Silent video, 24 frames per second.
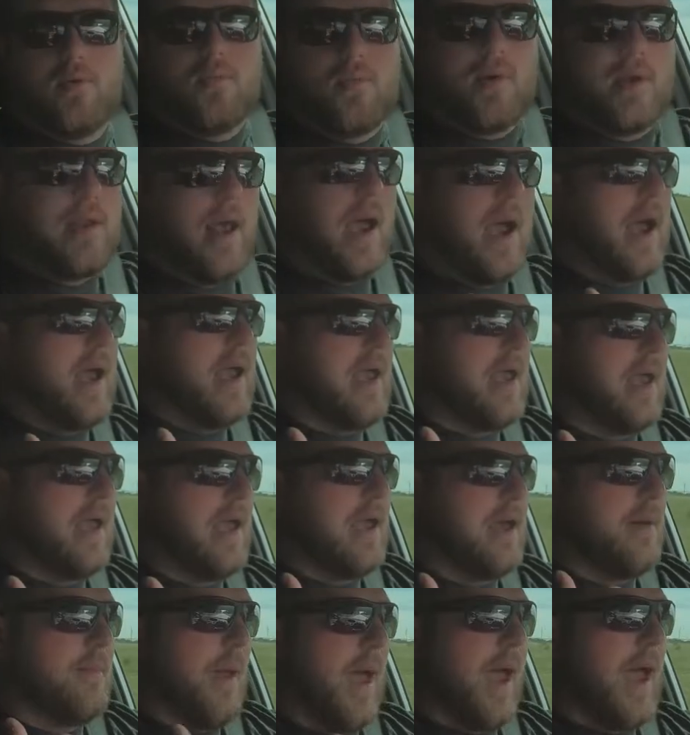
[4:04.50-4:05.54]
when I
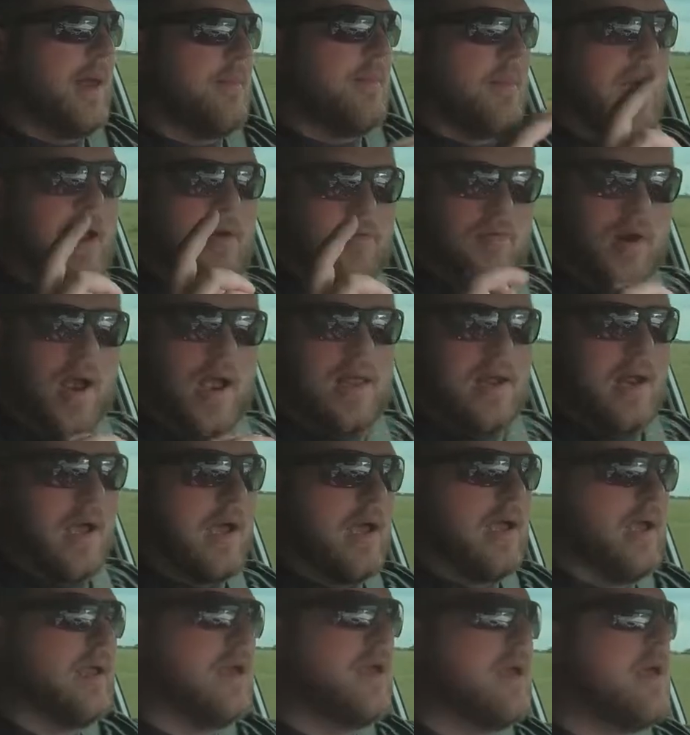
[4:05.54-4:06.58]
am at my ride
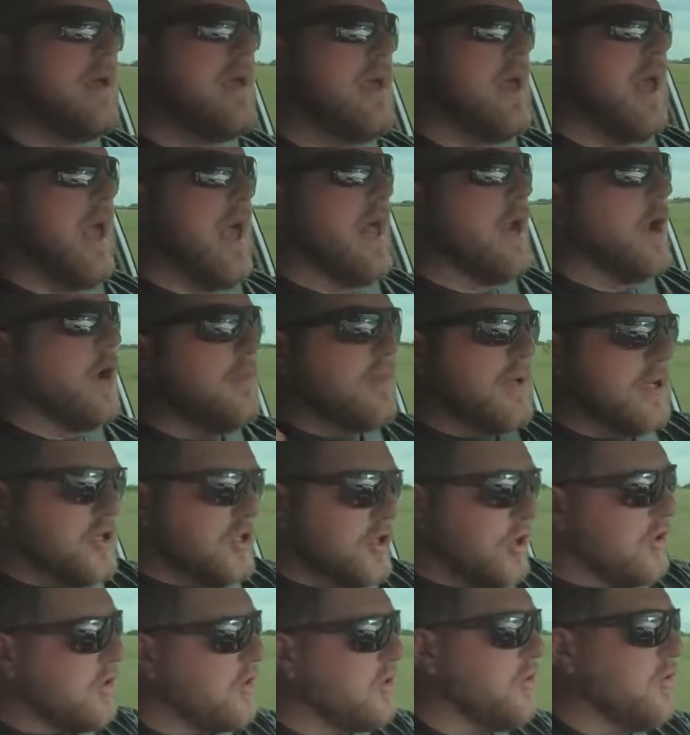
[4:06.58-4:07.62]
height. And I'll be
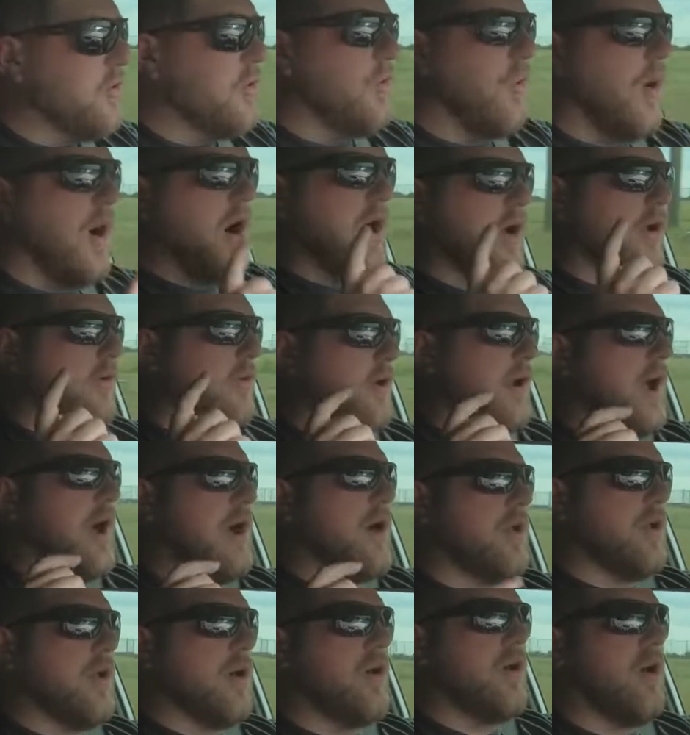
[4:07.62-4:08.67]
sure to do a walk
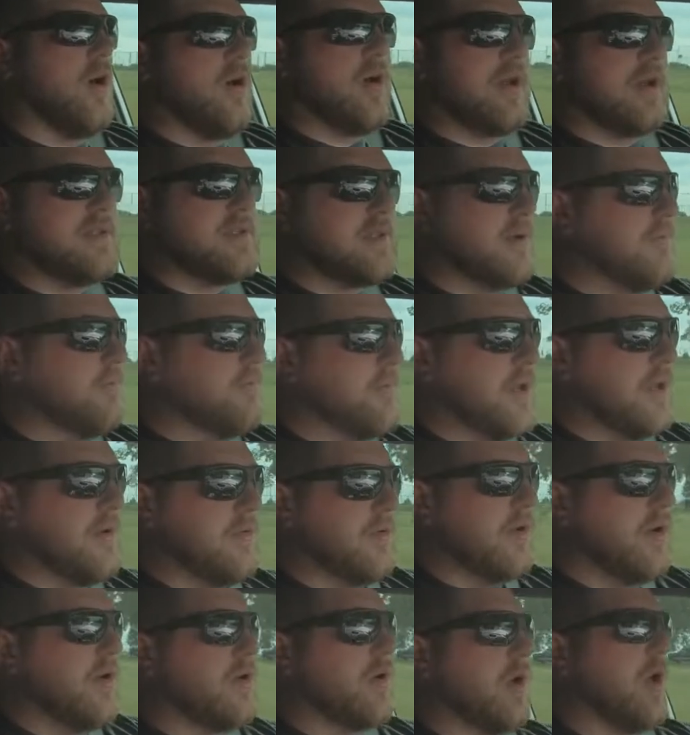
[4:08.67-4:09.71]
around. I'll get some
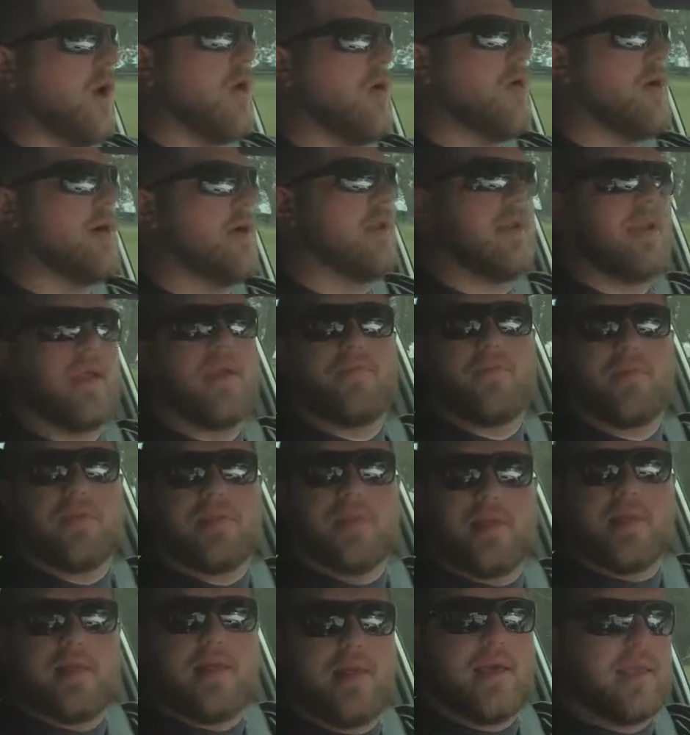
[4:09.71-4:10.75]
B-roll going and
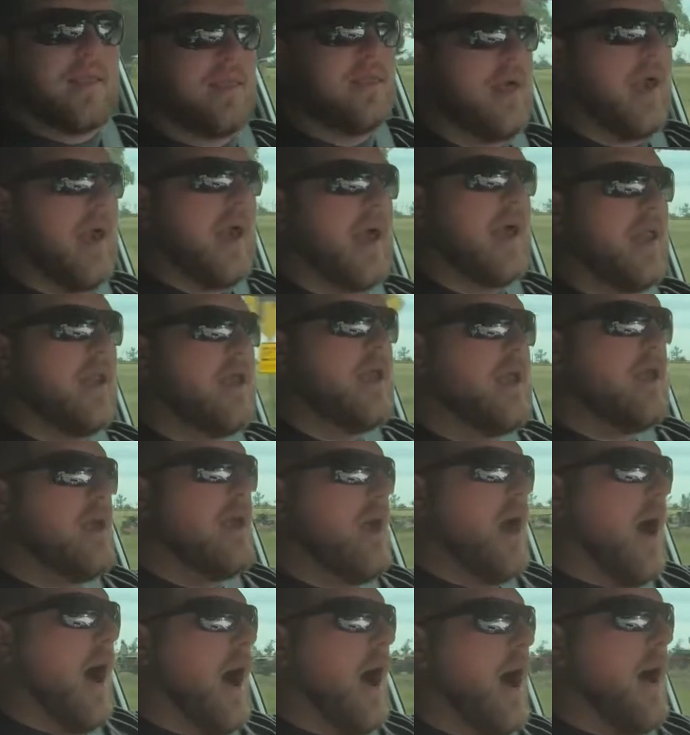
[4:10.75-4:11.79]
everything like that.
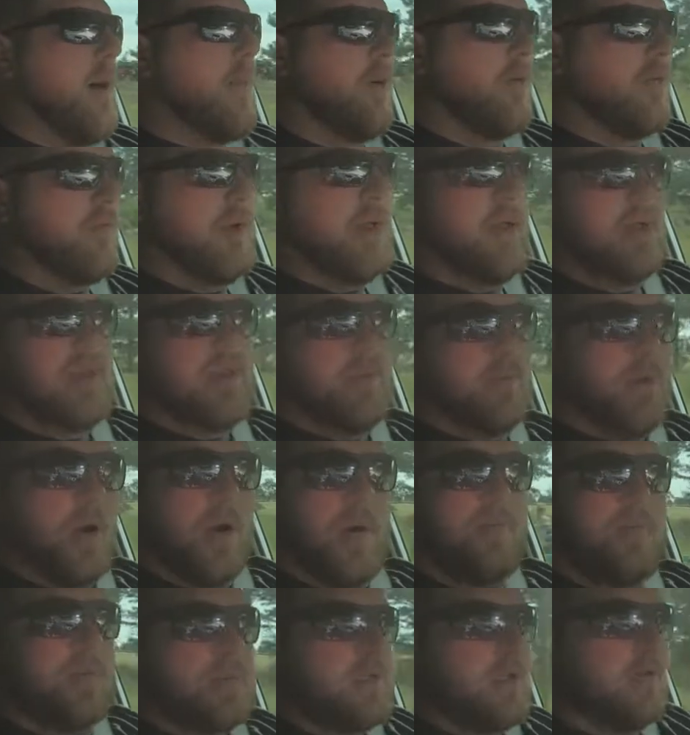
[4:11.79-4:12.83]
But really the
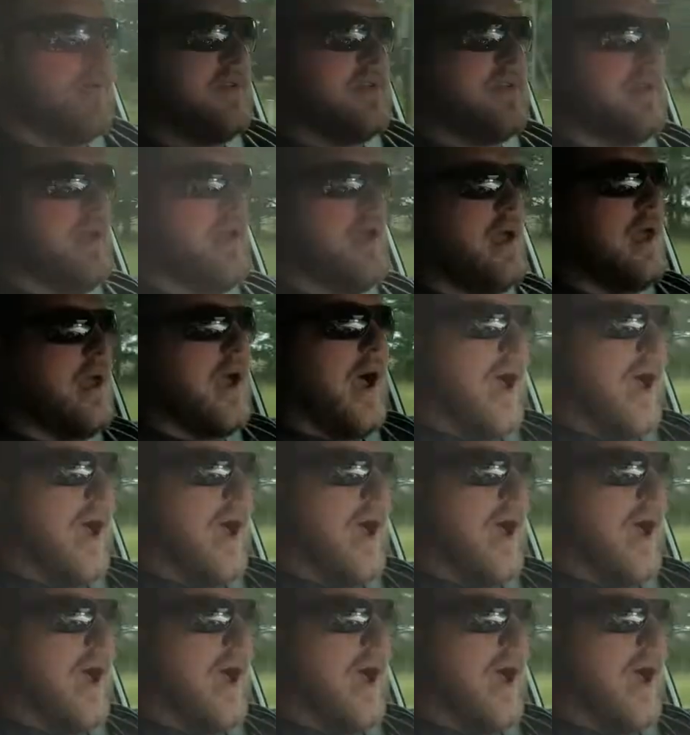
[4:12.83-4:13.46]
purpose of today,